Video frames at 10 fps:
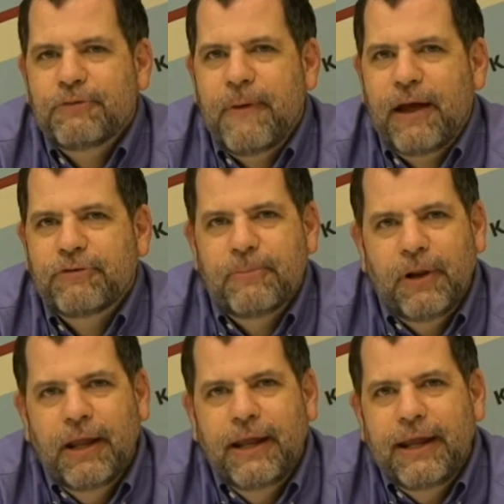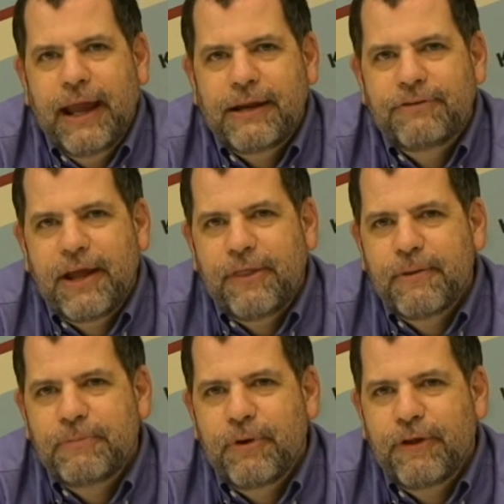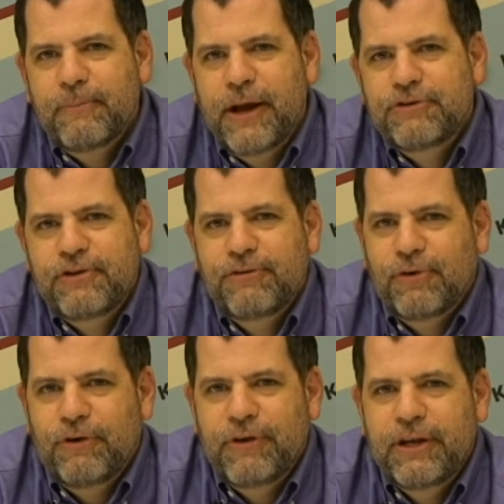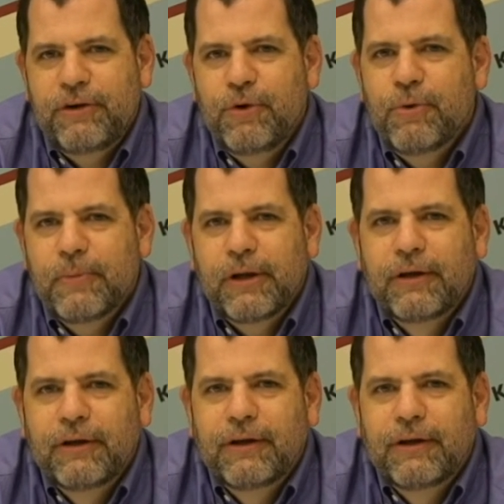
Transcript: as possible and send them to their much-deserved doom.